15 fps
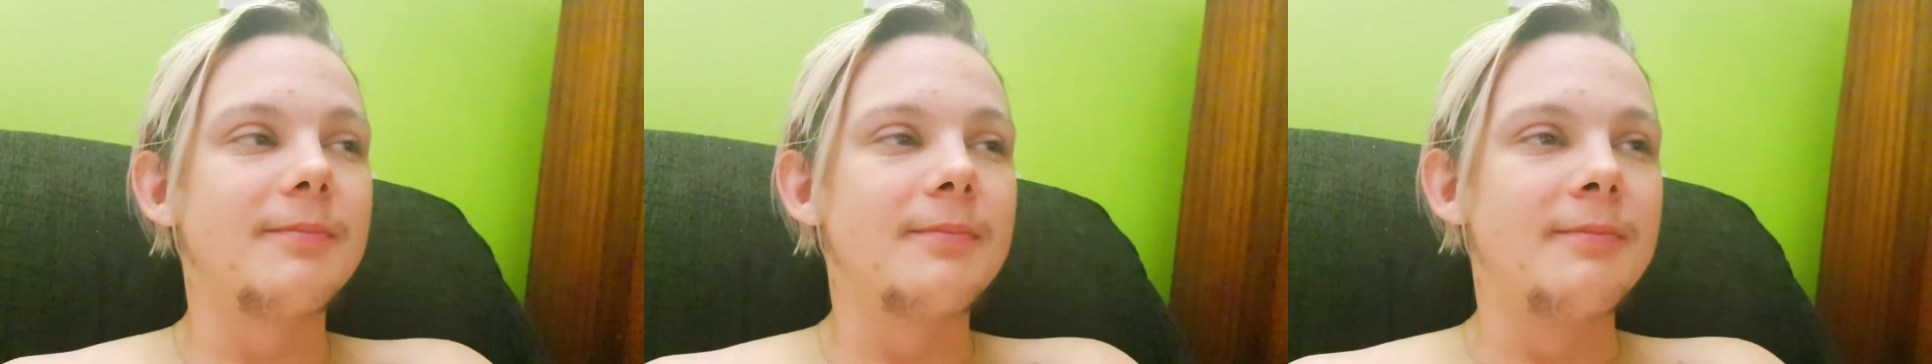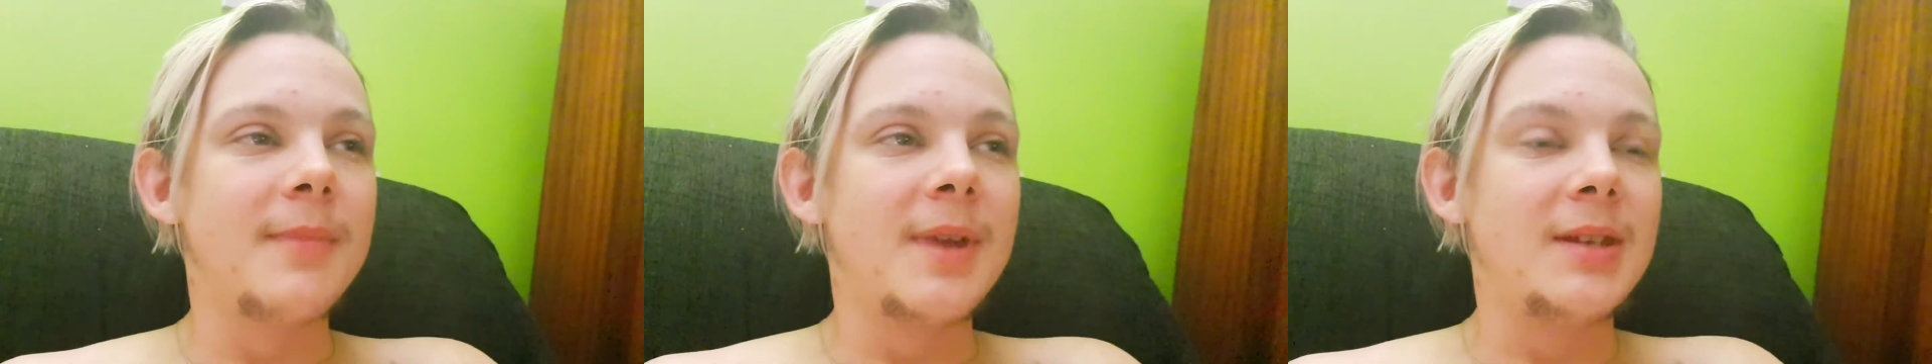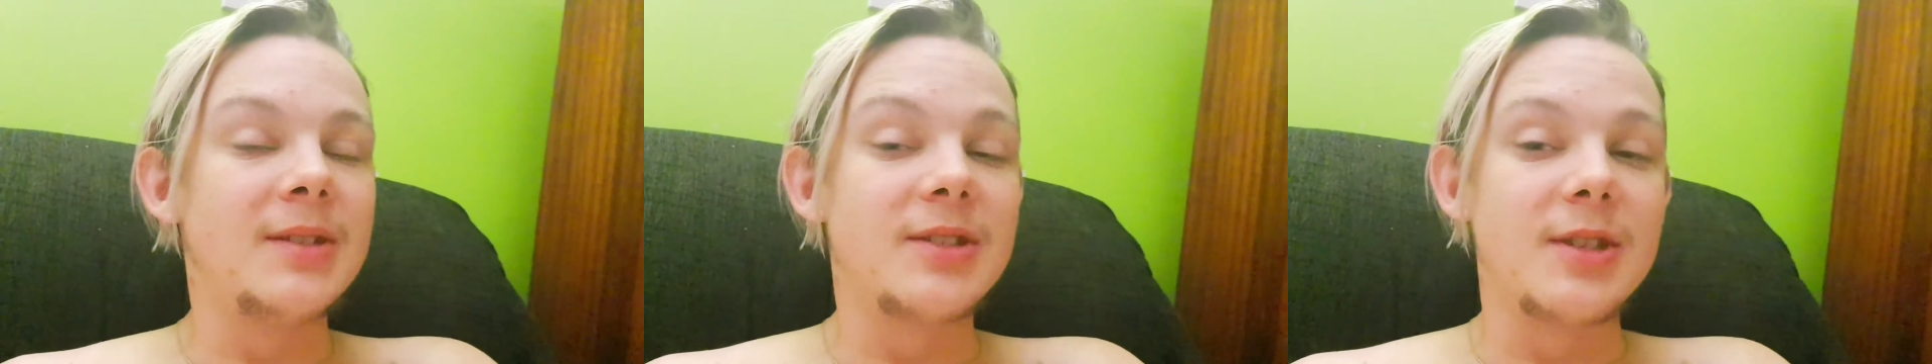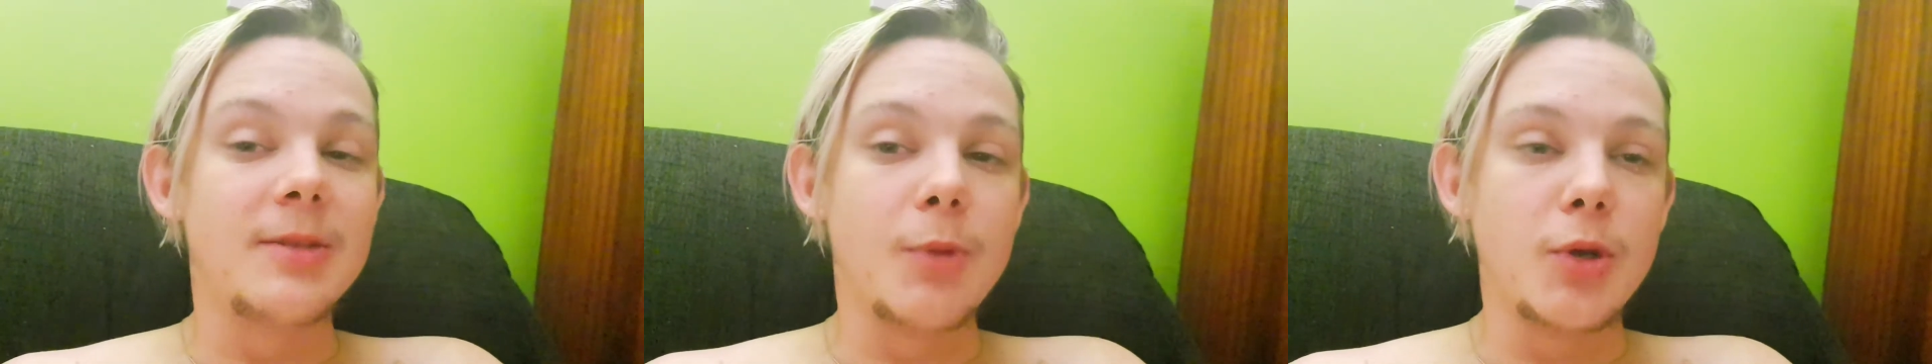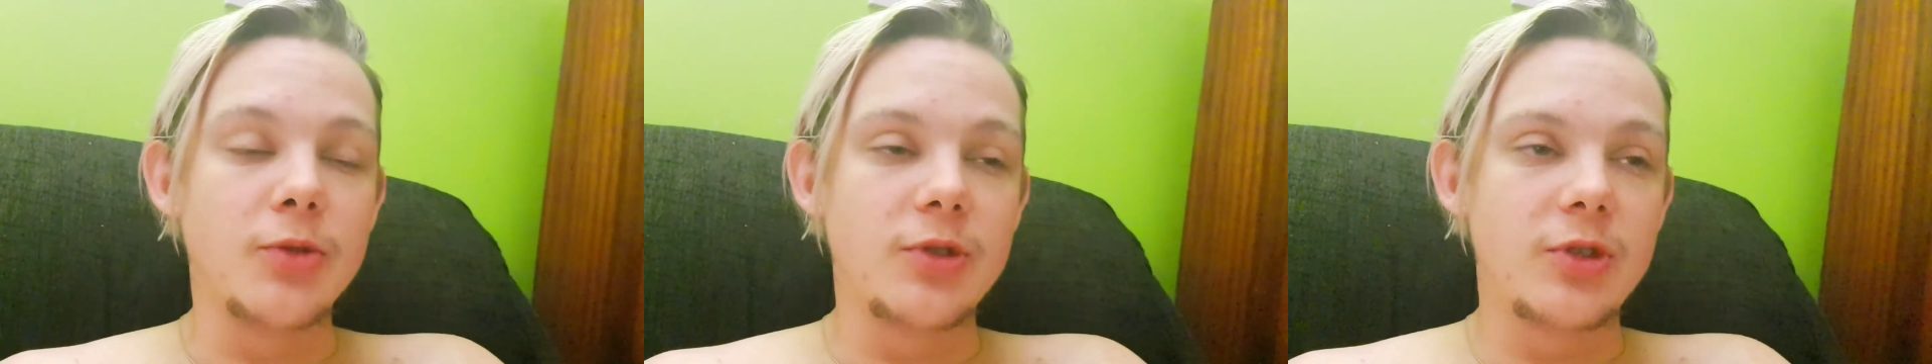means the
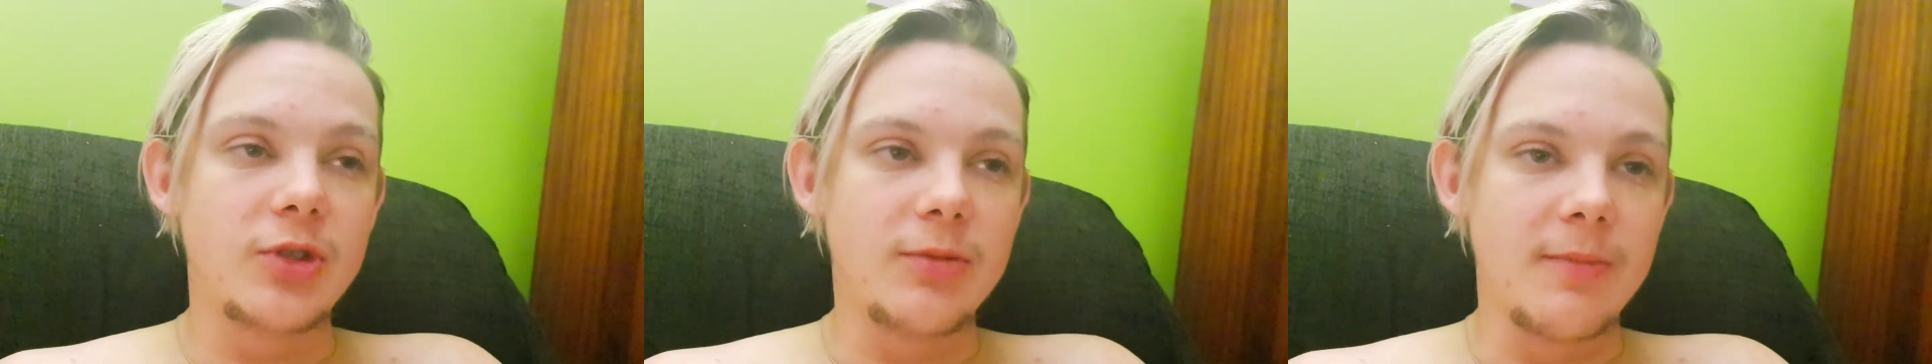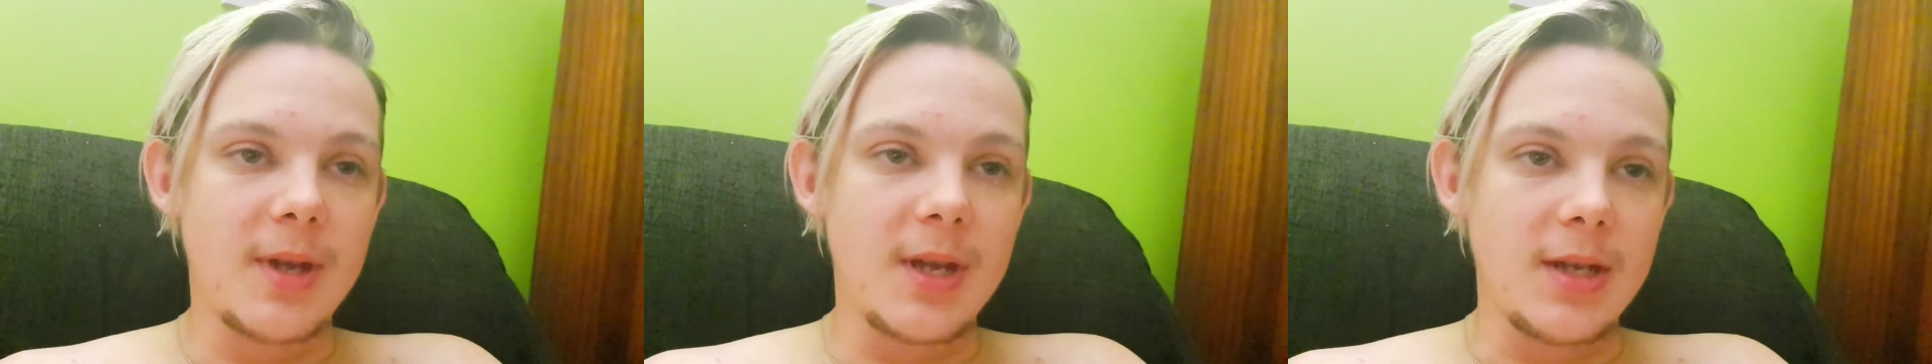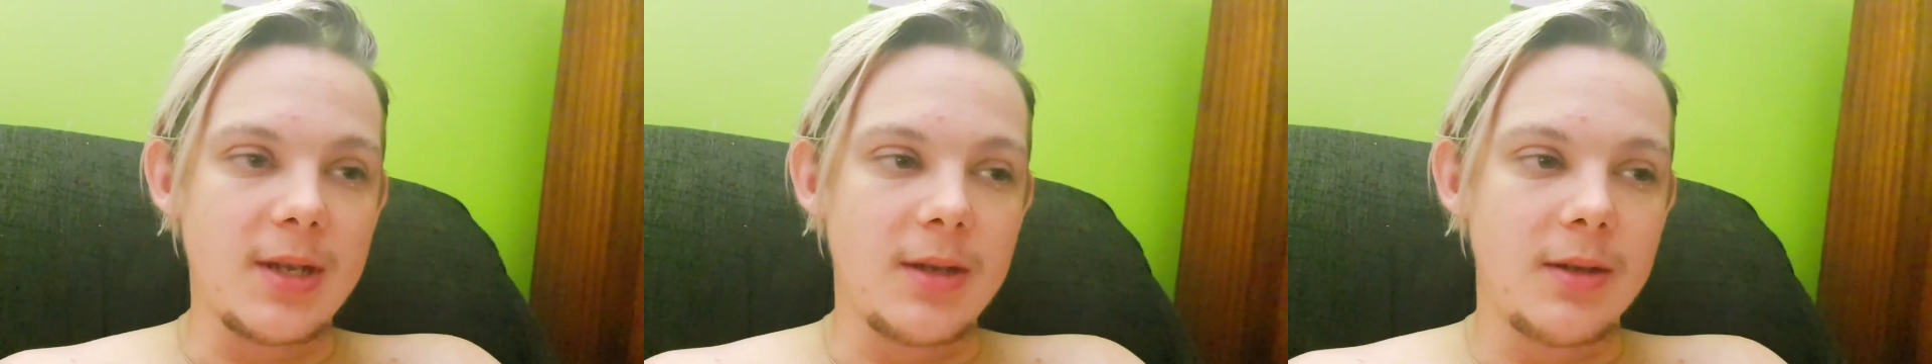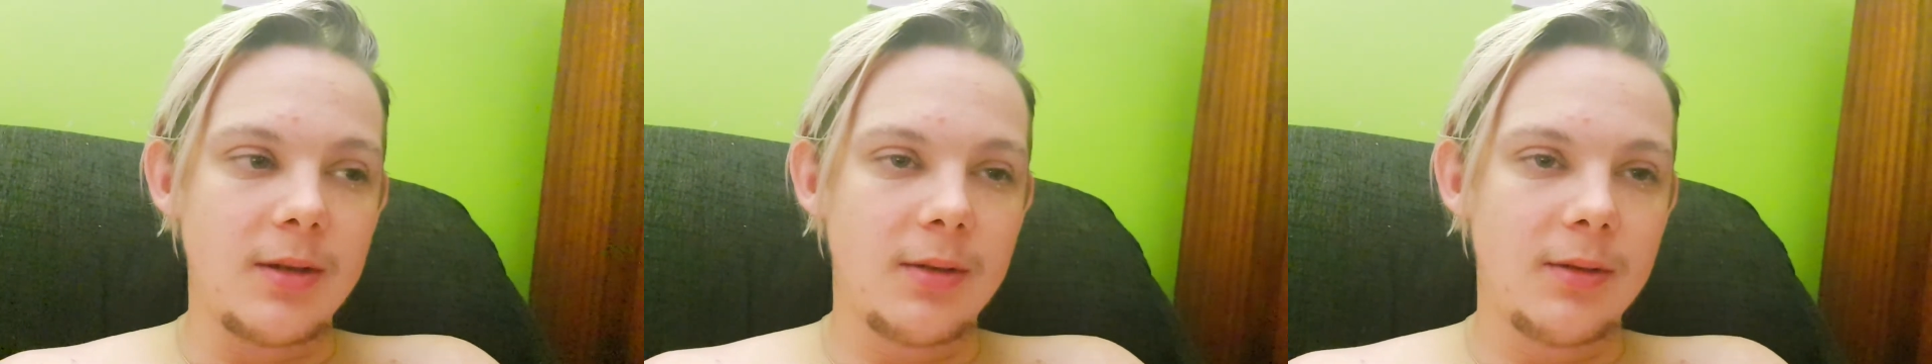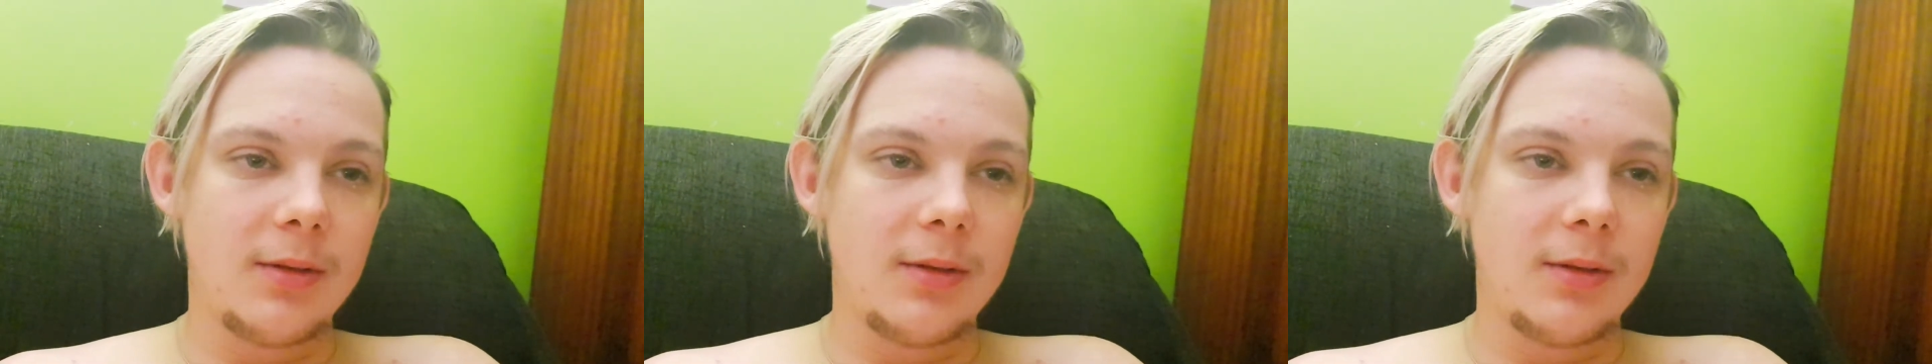most to me